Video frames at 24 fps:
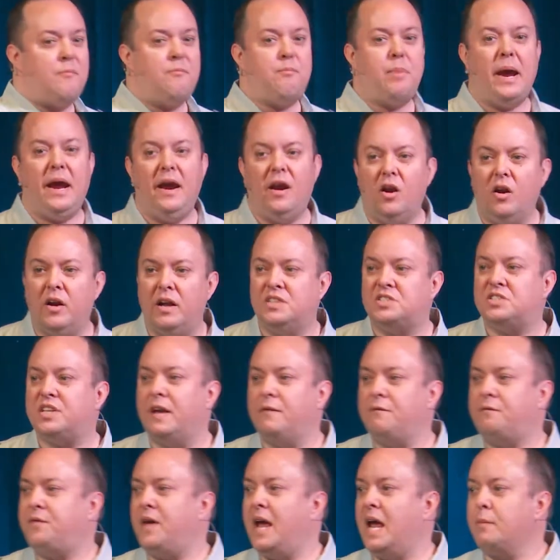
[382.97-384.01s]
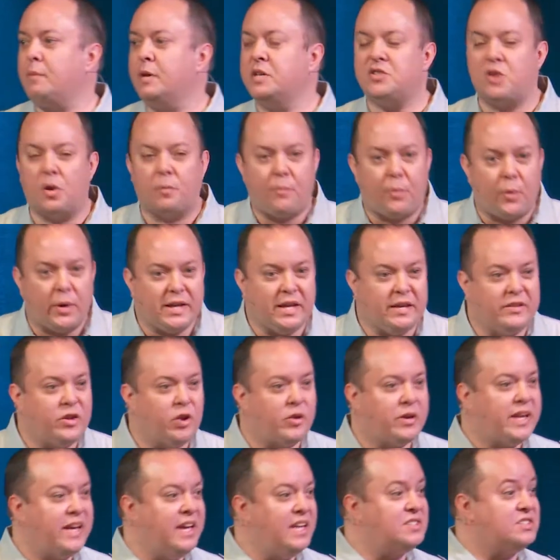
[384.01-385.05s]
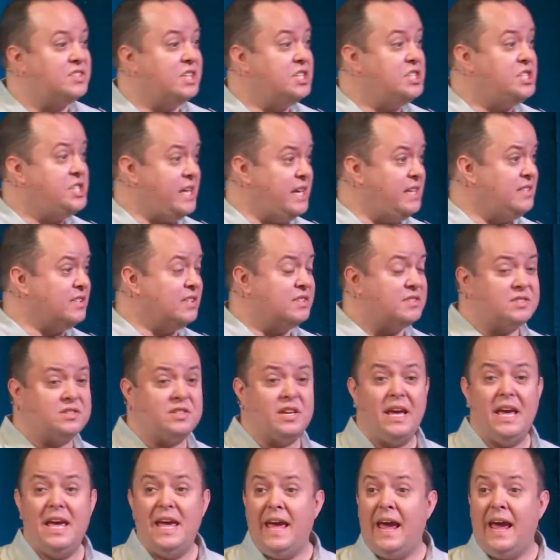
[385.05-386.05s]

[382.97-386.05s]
parents and families are bringing their kids to Jesus,